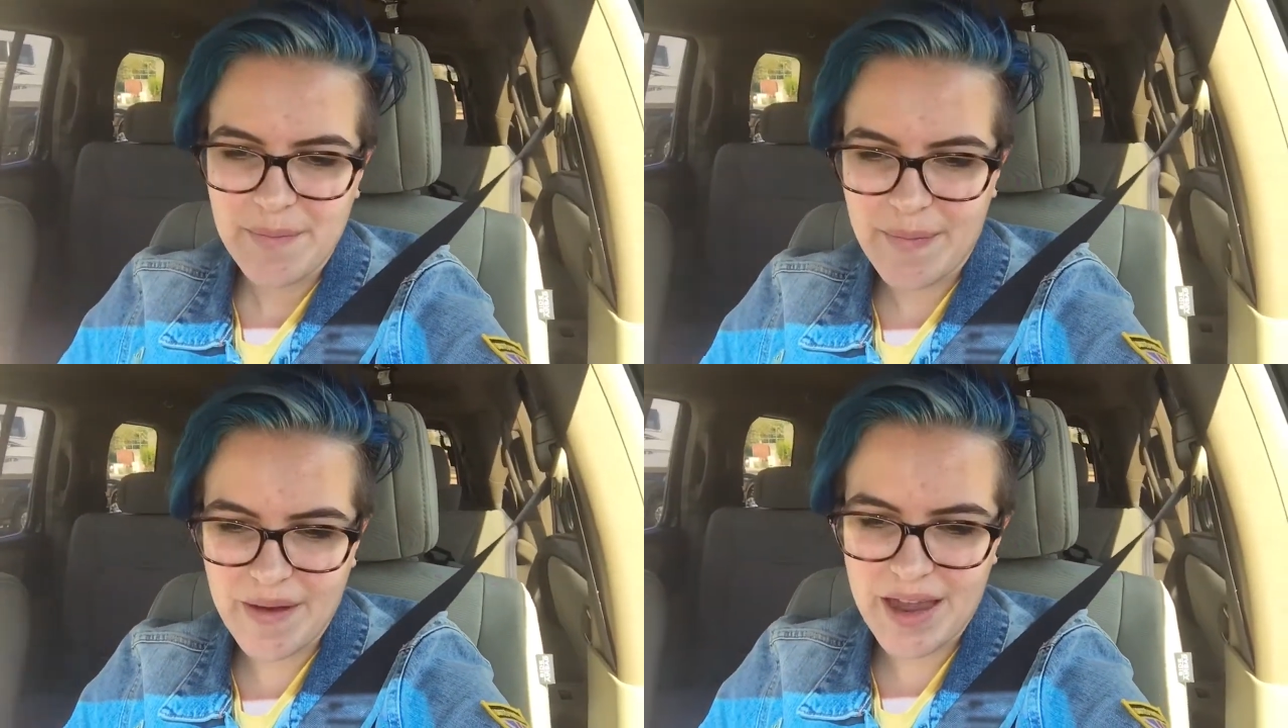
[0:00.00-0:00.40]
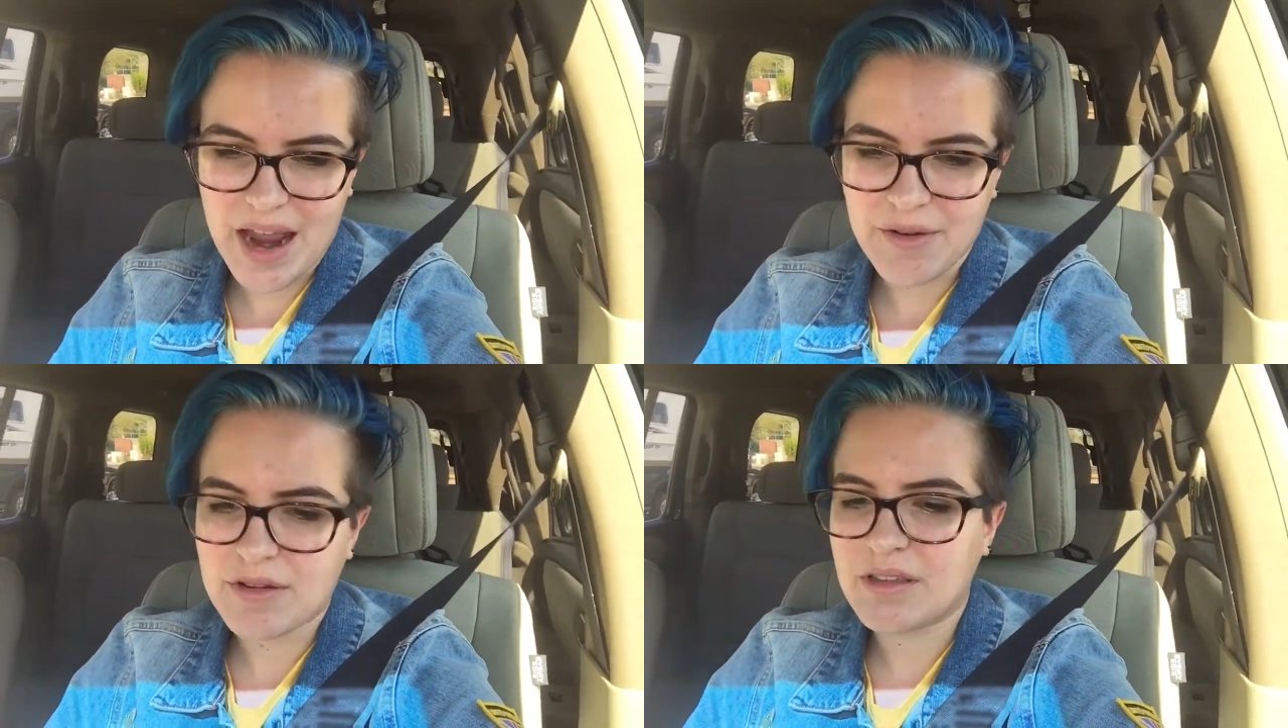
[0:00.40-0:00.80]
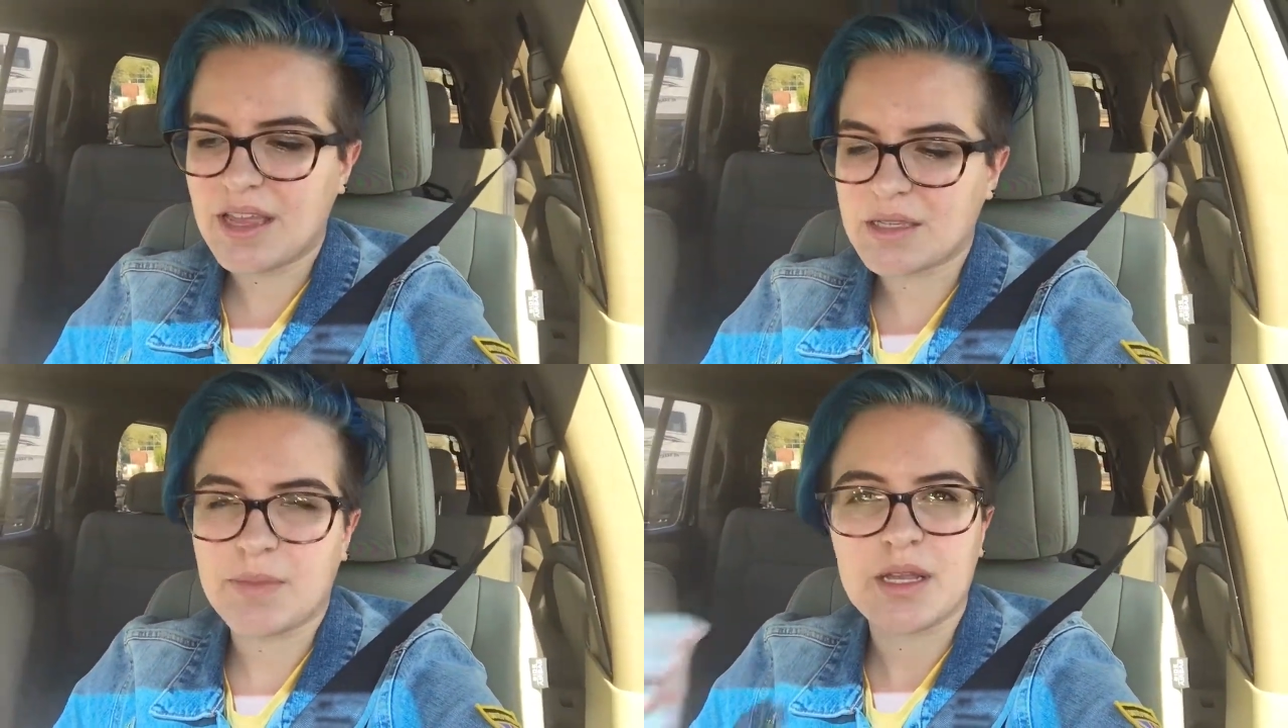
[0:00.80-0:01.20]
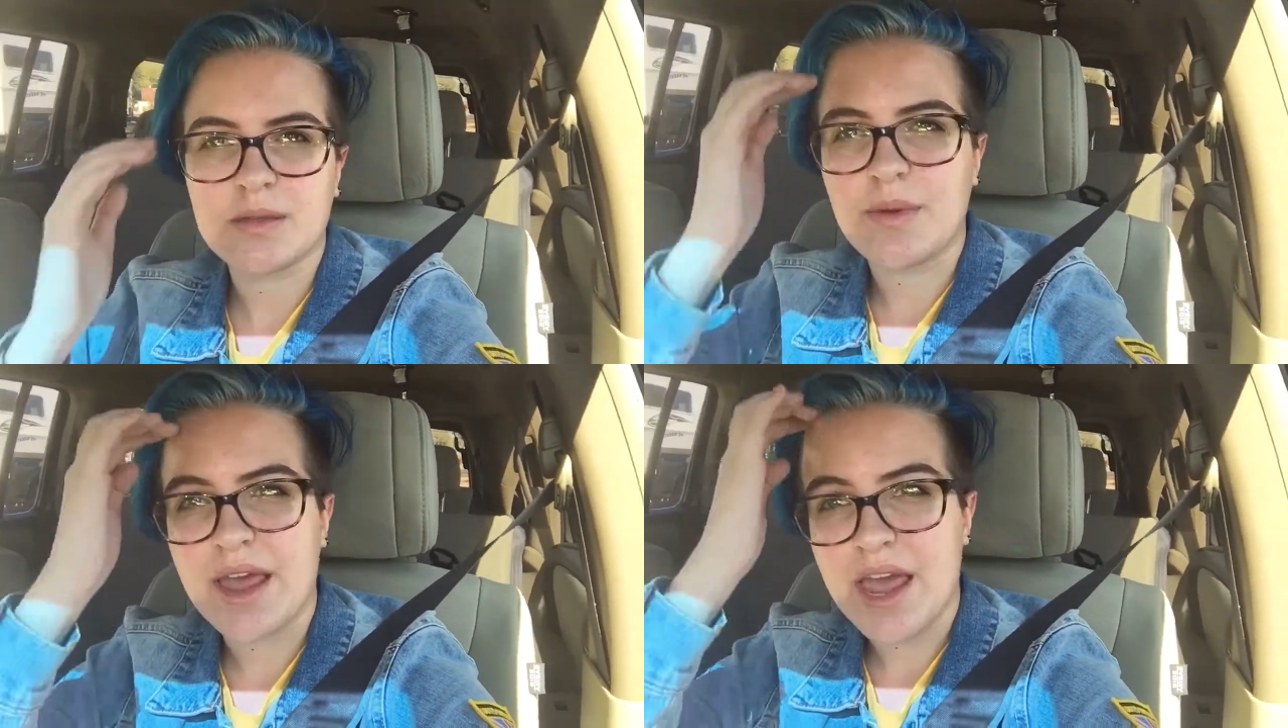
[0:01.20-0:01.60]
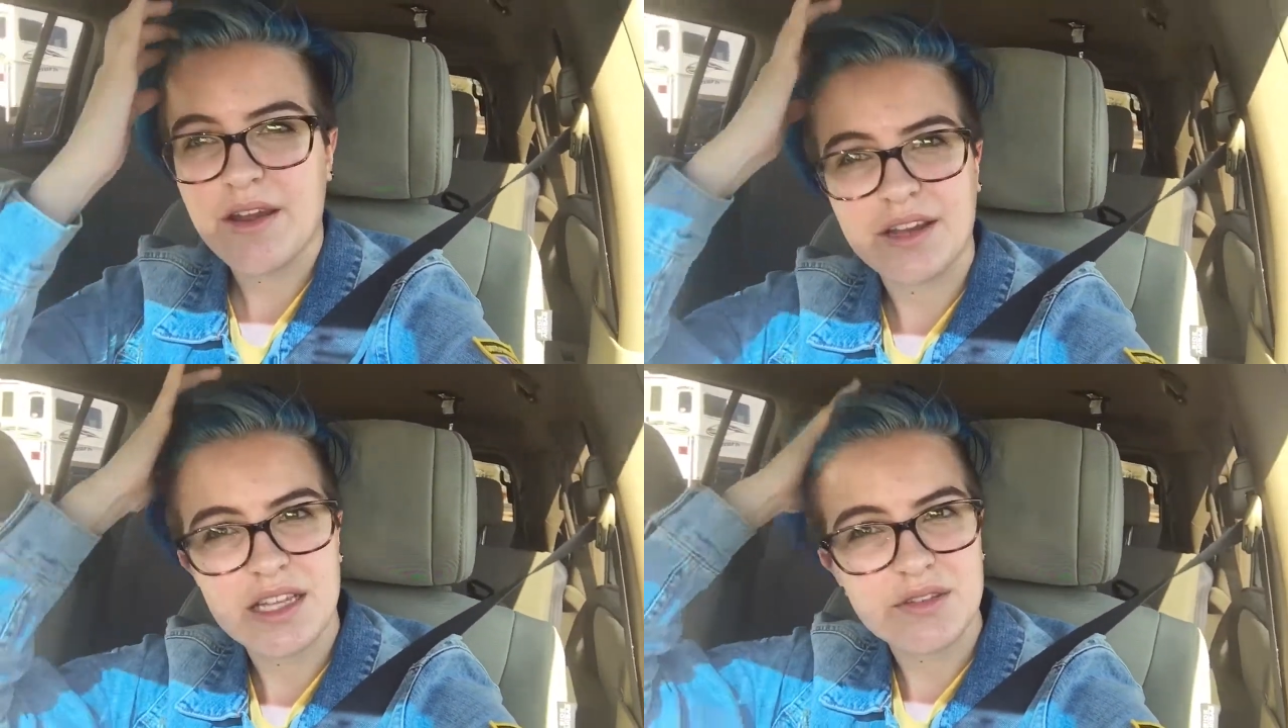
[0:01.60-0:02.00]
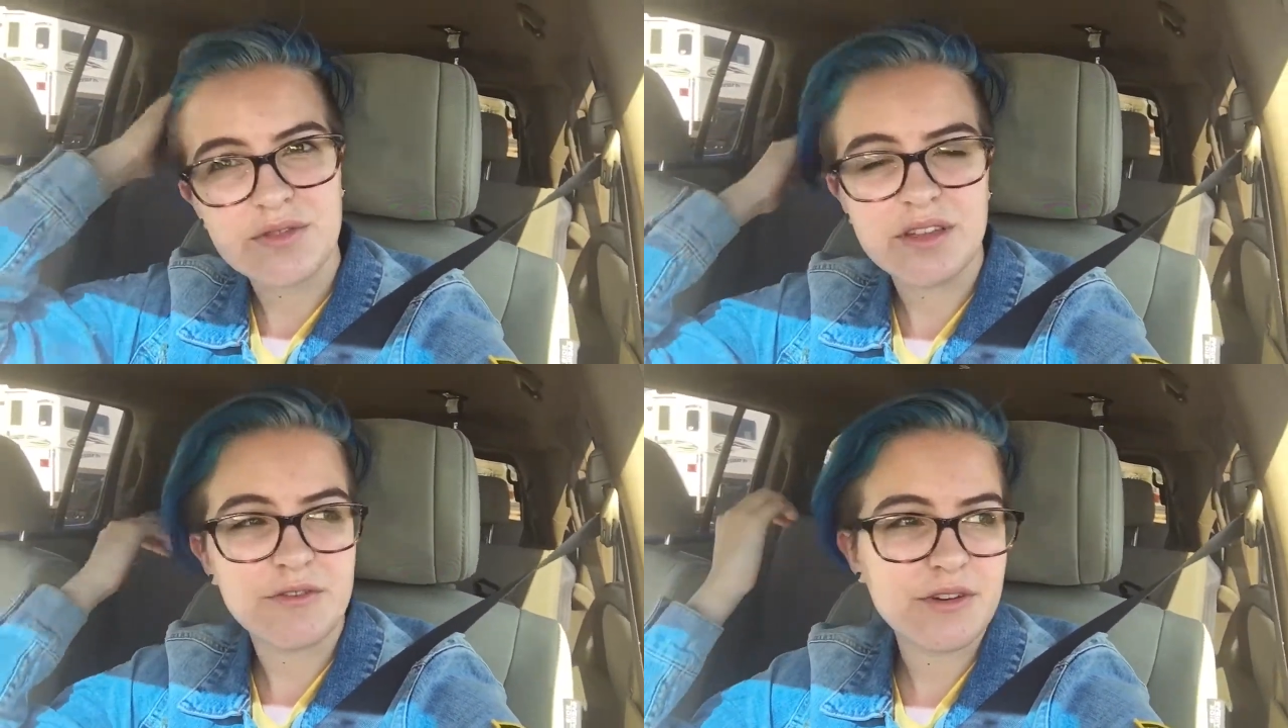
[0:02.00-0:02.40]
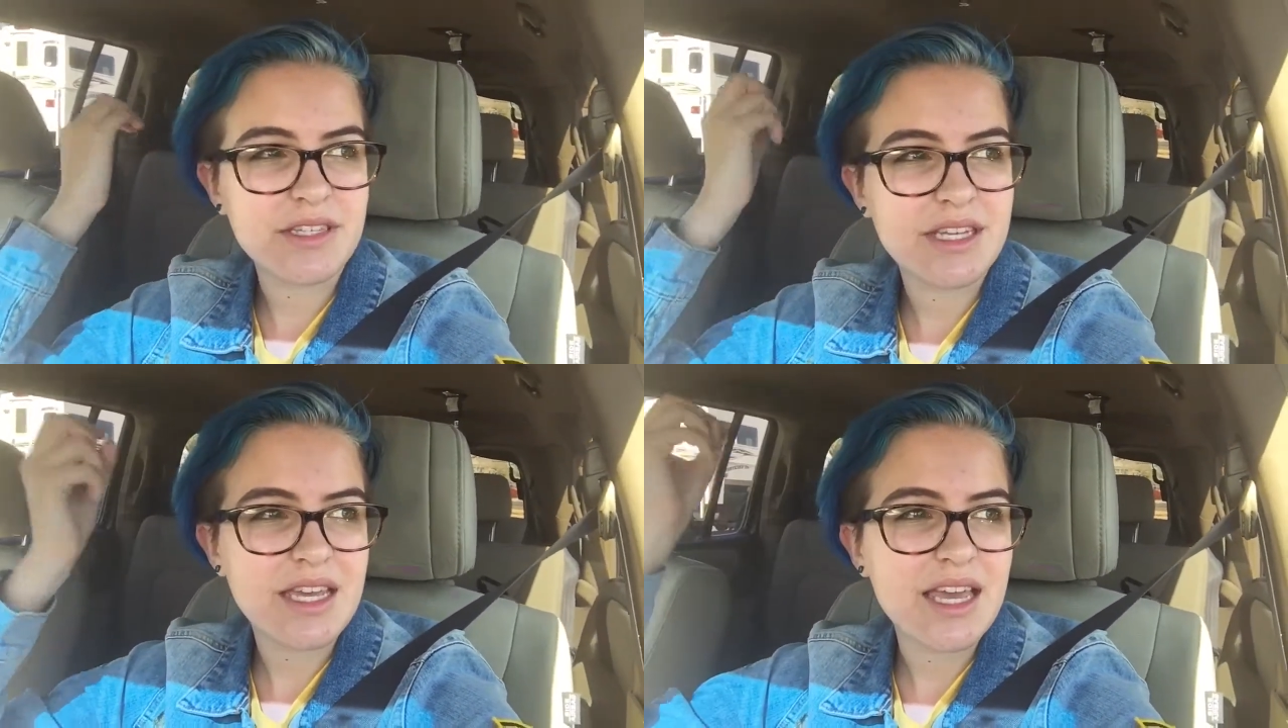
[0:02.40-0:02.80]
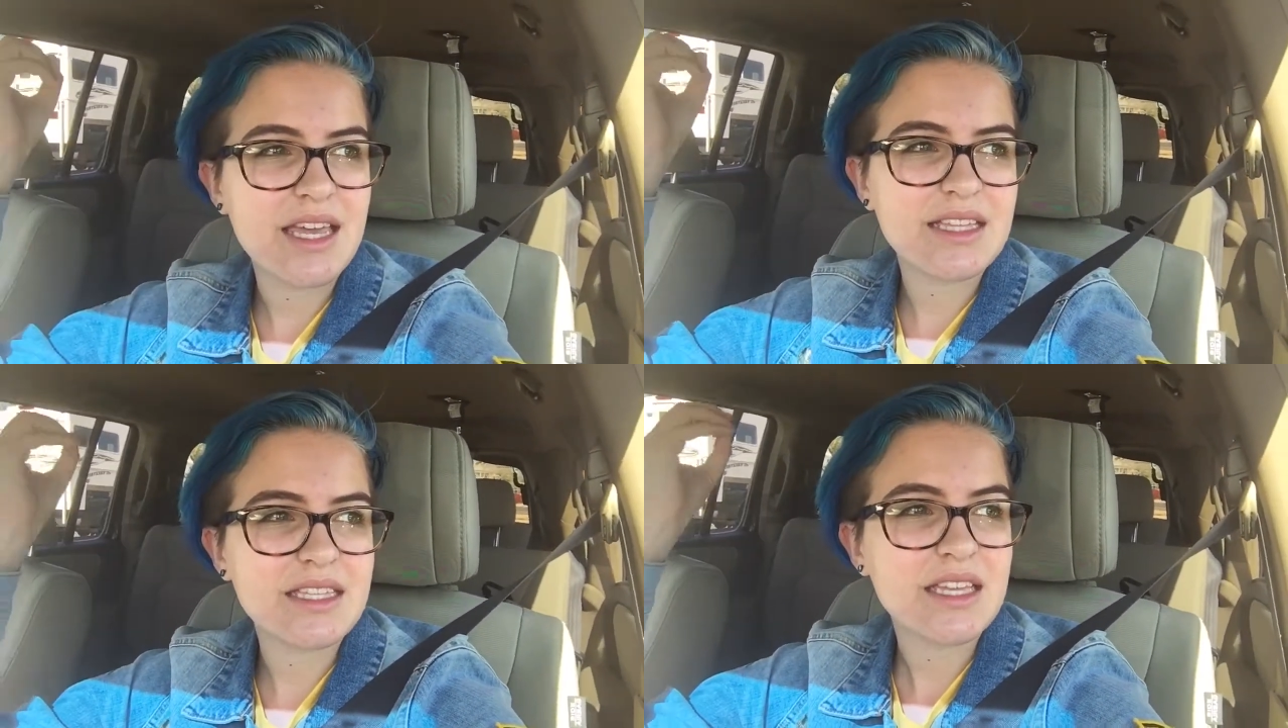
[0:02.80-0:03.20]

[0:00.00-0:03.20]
But I realized because my hair gets really frizzy, it